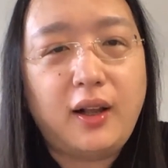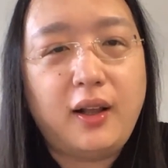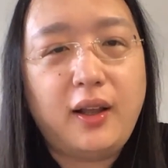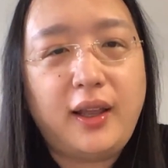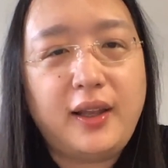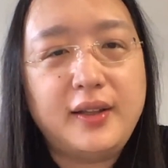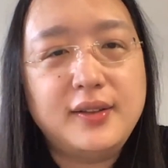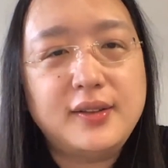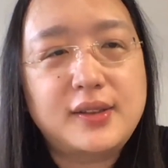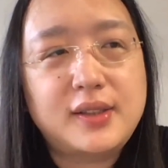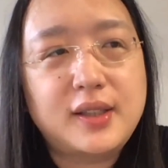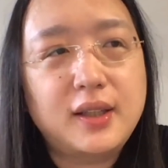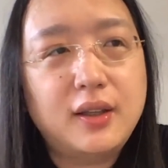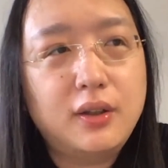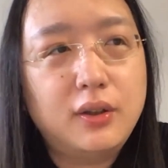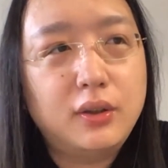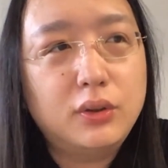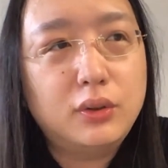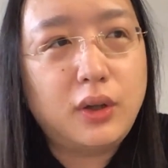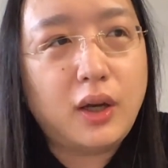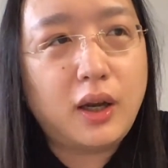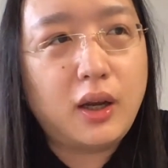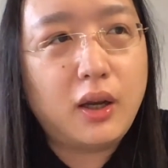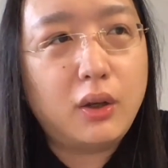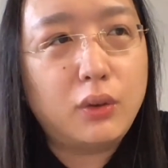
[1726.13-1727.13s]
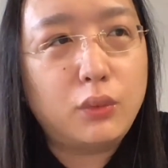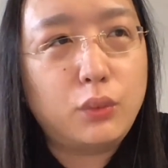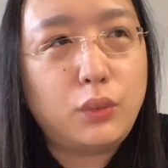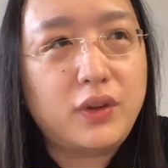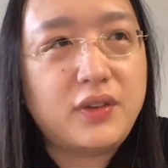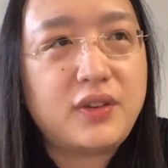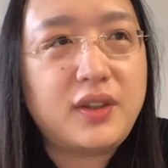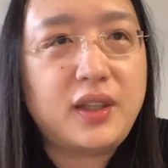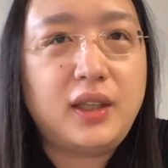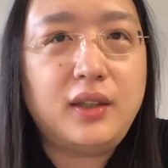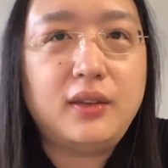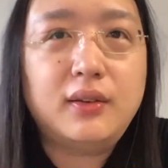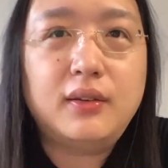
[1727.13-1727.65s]
And so
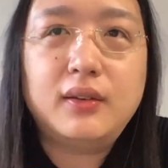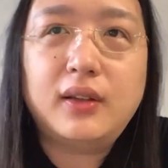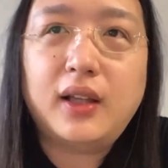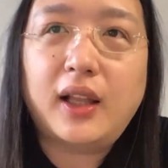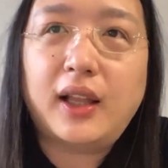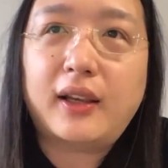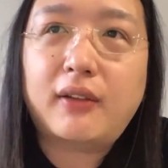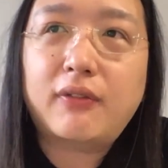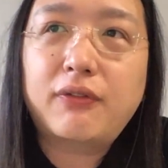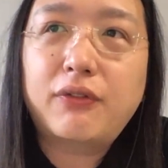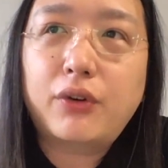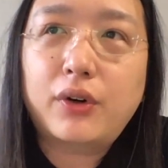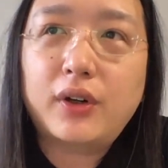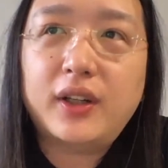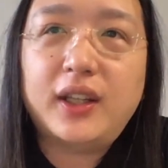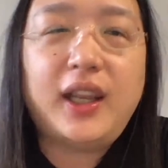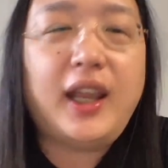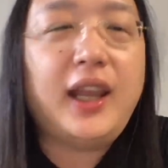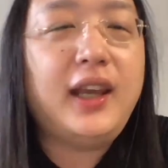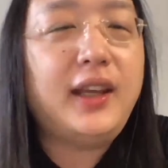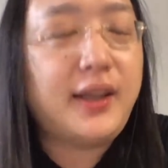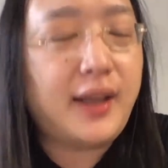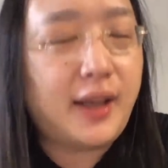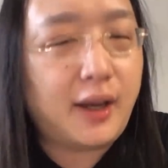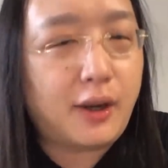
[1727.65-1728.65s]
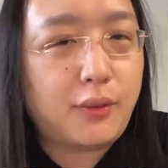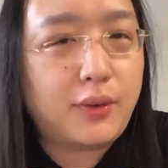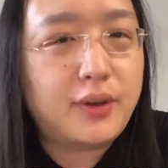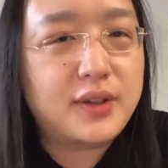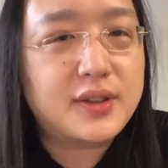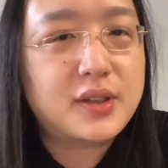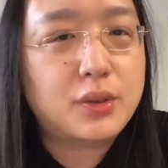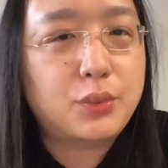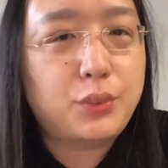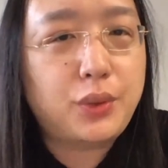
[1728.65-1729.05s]
within like 48 hours,